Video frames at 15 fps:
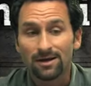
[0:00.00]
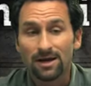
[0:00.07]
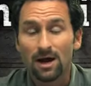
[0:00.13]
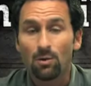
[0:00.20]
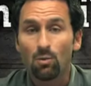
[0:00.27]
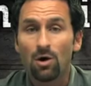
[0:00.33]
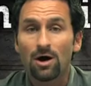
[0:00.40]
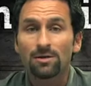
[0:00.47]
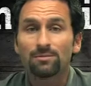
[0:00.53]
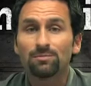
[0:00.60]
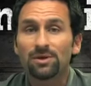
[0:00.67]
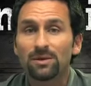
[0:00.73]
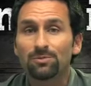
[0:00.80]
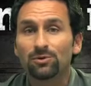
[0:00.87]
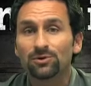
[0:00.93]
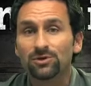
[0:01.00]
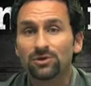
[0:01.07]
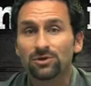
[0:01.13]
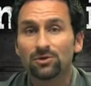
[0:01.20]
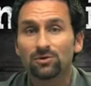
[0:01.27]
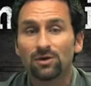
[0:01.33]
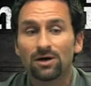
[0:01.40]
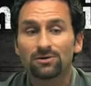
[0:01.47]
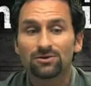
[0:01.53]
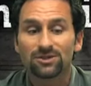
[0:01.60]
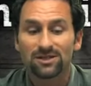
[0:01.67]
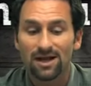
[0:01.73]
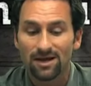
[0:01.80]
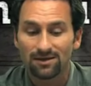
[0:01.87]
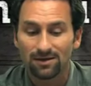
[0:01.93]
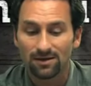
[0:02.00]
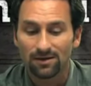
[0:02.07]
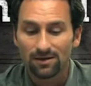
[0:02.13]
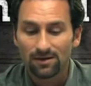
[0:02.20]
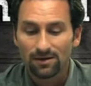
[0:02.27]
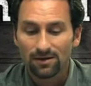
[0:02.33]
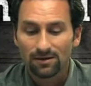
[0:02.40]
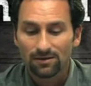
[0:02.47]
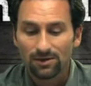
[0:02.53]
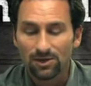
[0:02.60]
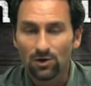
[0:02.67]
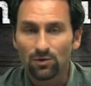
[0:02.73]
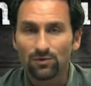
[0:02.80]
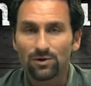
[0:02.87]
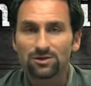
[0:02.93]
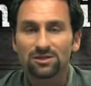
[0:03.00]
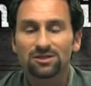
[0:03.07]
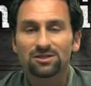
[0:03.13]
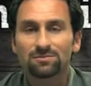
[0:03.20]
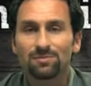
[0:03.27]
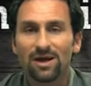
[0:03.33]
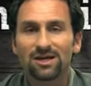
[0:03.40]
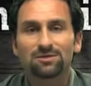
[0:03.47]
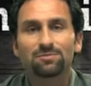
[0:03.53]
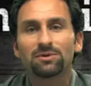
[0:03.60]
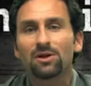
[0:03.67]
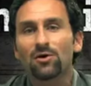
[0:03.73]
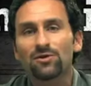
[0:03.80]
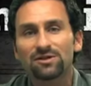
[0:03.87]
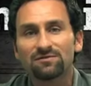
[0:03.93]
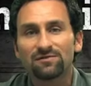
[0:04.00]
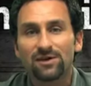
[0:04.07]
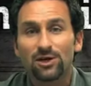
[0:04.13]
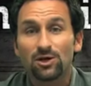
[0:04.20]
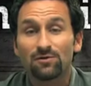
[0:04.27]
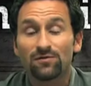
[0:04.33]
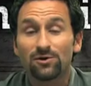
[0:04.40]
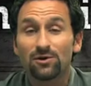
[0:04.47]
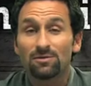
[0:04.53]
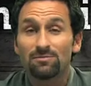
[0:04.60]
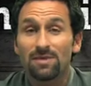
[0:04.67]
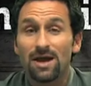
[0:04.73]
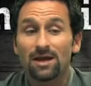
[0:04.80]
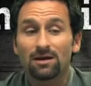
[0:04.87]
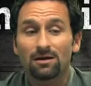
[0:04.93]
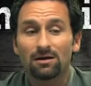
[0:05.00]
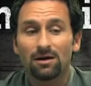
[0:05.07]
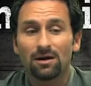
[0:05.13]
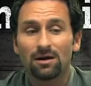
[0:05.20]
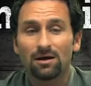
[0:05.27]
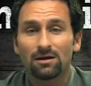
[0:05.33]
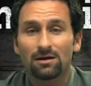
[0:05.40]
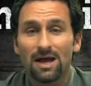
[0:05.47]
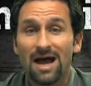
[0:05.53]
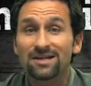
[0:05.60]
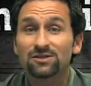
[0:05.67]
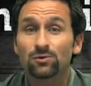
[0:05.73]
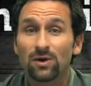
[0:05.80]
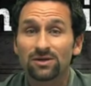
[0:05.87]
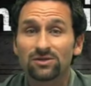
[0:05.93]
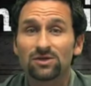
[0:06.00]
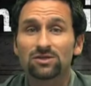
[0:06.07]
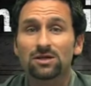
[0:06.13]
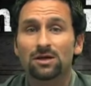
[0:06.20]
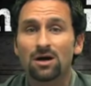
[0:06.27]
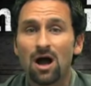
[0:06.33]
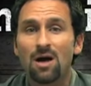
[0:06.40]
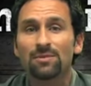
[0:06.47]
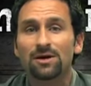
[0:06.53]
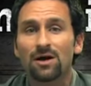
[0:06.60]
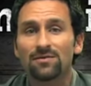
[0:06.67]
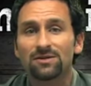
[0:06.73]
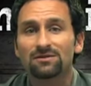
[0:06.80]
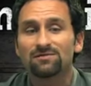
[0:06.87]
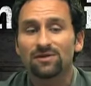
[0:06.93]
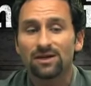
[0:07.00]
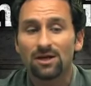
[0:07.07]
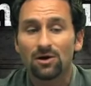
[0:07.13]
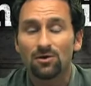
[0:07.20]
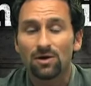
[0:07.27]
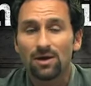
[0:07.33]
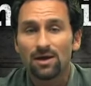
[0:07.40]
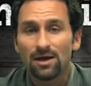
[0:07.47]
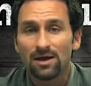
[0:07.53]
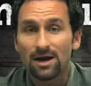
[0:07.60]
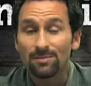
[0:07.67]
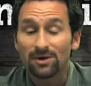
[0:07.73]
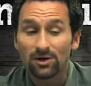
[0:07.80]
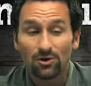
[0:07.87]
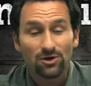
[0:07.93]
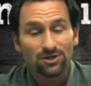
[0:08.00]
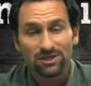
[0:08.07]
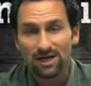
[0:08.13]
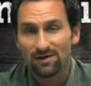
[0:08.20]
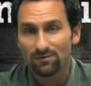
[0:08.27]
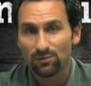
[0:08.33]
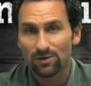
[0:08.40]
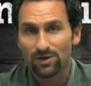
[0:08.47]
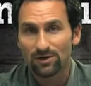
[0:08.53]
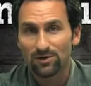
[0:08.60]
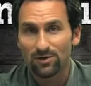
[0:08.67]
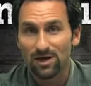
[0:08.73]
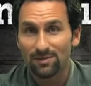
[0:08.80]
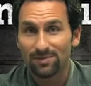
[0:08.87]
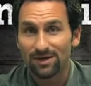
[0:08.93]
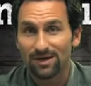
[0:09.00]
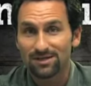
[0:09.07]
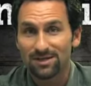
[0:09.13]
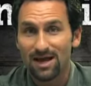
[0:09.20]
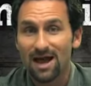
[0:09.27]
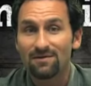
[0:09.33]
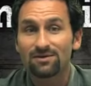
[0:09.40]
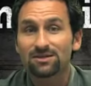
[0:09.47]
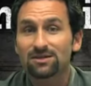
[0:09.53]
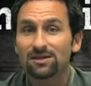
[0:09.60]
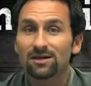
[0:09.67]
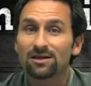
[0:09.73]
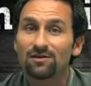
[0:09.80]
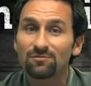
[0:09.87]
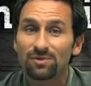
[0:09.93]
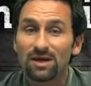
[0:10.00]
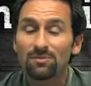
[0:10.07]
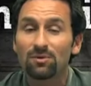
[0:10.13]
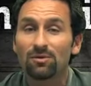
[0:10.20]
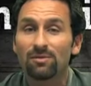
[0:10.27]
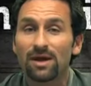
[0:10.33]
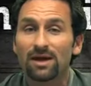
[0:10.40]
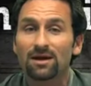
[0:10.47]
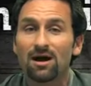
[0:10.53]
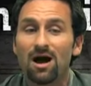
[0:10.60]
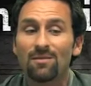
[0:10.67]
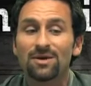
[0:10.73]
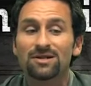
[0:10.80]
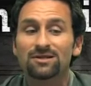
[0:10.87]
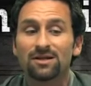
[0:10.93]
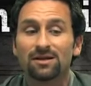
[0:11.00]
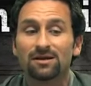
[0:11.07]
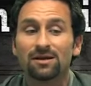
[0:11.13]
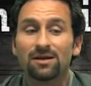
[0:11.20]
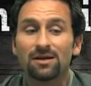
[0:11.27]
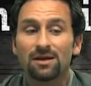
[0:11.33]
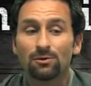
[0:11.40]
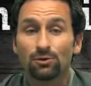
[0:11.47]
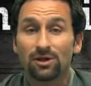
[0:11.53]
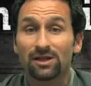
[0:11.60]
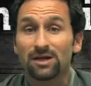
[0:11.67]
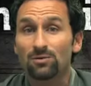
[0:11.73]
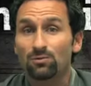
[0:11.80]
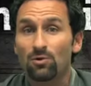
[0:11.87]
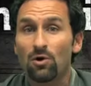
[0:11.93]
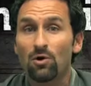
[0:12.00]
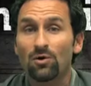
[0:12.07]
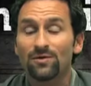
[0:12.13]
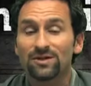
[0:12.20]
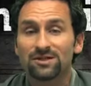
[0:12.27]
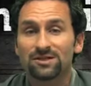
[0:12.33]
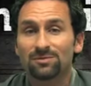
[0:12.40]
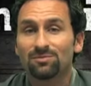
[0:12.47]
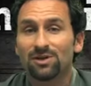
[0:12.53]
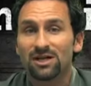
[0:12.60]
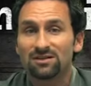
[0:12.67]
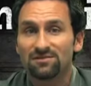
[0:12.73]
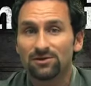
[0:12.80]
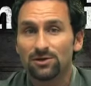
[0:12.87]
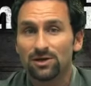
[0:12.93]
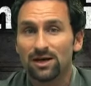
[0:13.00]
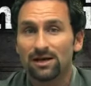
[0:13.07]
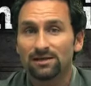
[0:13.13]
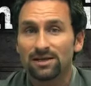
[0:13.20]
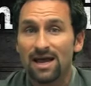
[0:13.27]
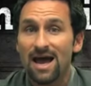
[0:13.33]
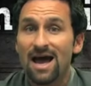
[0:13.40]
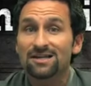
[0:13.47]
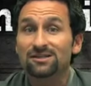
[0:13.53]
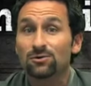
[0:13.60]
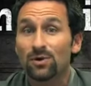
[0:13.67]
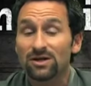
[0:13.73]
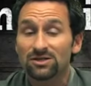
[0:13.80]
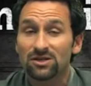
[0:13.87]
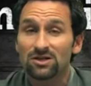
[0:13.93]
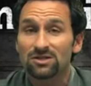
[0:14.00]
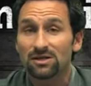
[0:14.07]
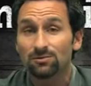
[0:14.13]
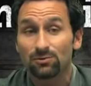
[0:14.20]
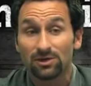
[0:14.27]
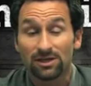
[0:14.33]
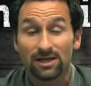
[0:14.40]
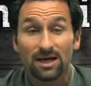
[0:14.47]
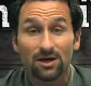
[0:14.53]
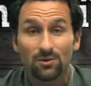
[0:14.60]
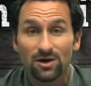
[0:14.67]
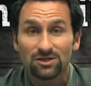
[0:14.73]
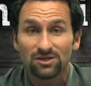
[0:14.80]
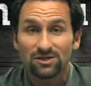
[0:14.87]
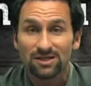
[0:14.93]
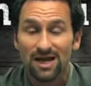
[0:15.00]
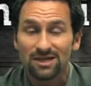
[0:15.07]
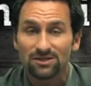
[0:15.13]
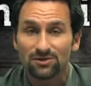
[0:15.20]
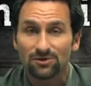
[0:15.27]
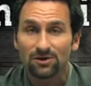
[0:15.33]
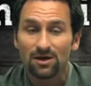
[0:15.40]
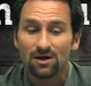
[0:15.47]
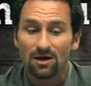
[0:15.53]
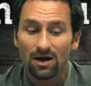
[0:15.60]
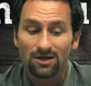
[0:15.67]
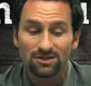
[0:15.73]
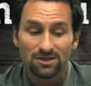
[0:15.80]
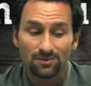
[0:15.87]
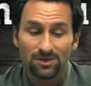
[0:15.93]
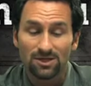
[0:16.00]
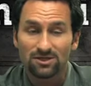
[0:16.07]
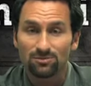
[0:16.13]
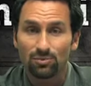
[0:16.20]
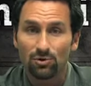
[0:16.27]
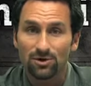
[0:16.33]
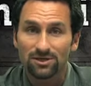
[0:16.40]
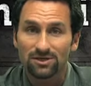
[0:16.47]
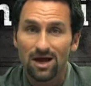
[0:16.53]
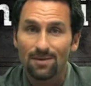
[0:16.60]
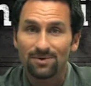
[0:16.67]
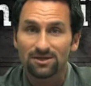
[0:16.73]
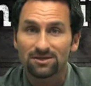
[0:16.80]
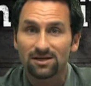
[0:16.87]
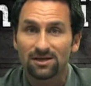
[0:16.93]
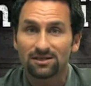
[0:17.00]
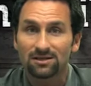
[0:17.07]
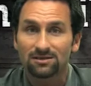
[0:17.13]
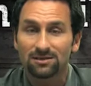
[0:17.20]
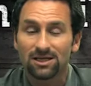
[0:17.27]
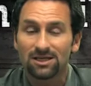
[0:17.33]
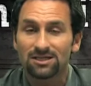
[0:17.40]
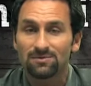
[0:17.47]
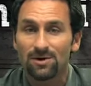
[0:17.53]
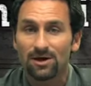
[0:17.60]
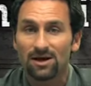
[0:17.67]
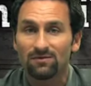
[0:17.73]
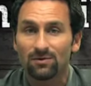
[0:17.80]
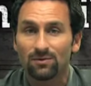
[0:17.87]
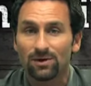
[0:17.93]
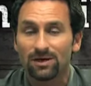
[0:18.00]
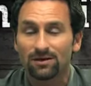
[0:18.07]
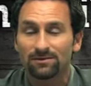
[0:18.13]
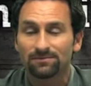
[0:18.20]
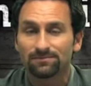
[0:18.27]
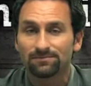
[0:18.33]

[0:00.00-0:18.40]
Now I want people to understand that, you know, there's a space below this video for you to ask questions and comment on this video, and I'm encouraging everyone to do that because I haven't seen enough people make comments and really enroll, and this is a place for you to ask questions and really get questions answered on some of these important topics that I teach about every week.